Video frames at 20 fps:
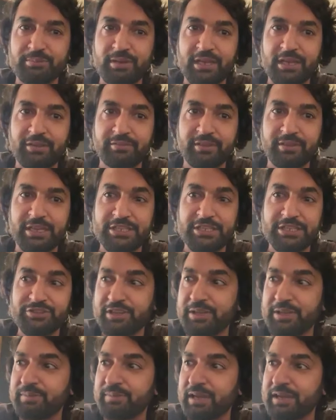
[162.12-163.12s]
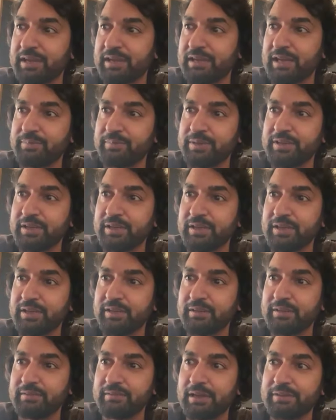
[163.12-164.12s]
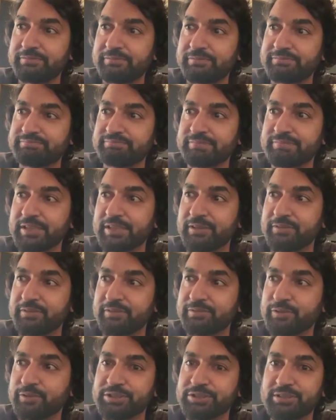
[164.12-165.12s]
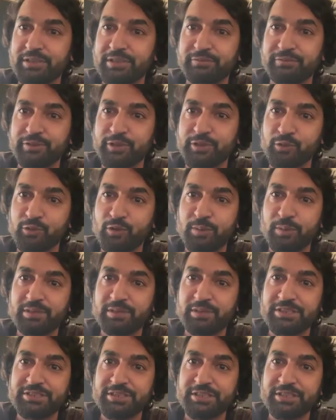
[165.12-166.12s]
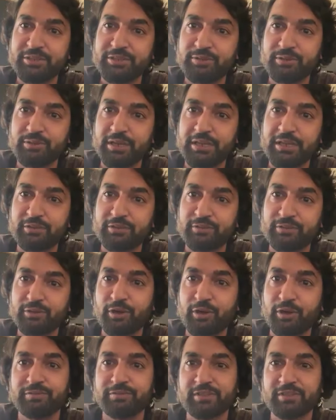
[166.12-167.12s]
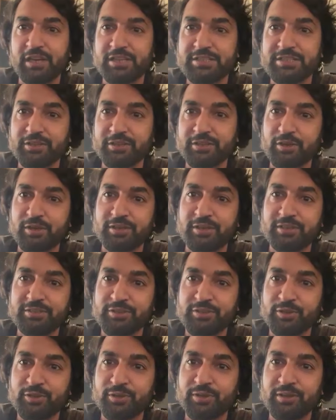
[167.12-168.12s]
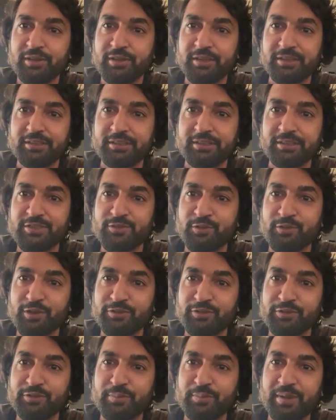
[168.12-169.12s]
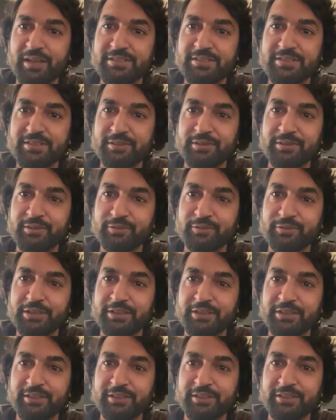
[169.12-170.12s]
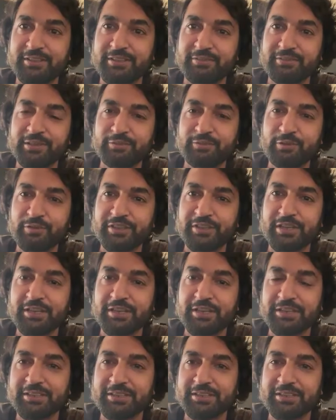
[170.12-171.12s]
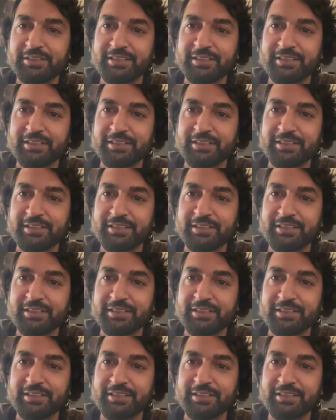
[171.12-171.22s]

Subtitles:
them live. Extreme, like, I've been here. Of course, we grew up listening to like a lot of classic rock. So that's one of the bands we heard when we were young.